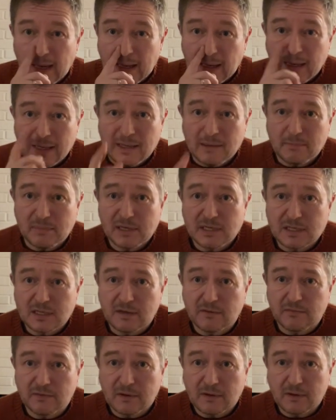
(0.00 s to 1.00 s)
A little bit
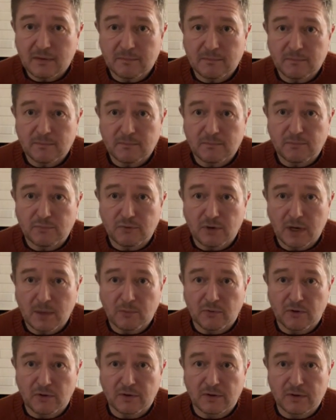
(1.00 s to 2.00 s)
of a
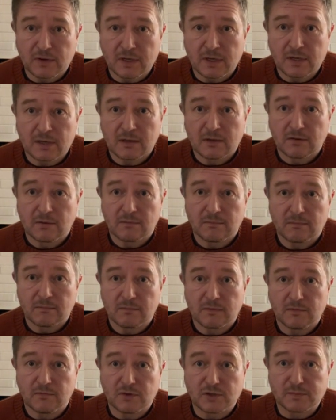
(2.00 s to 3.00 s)
primer on
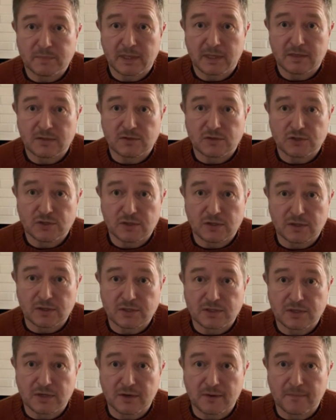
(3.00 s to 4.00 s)
First Pat-rn's shirts
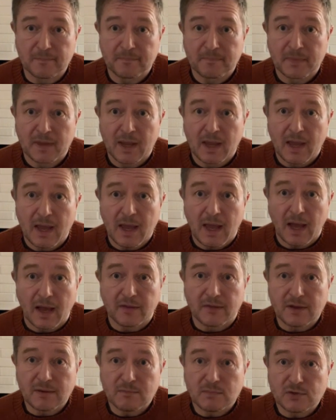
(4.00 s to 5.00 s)
though. I
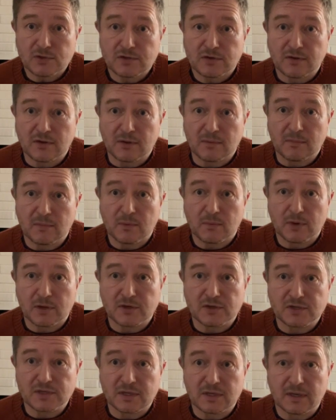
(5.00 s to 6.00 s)
think most of them were
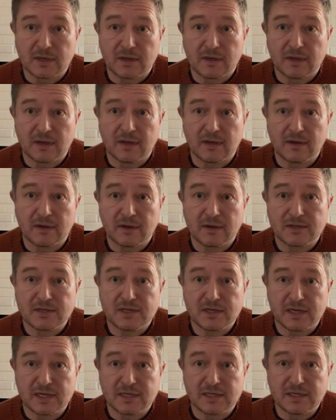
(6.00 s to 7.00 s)
designed in
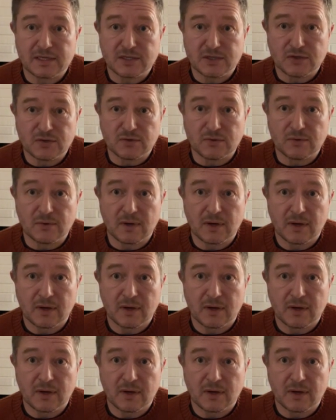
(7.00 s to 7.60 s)
1982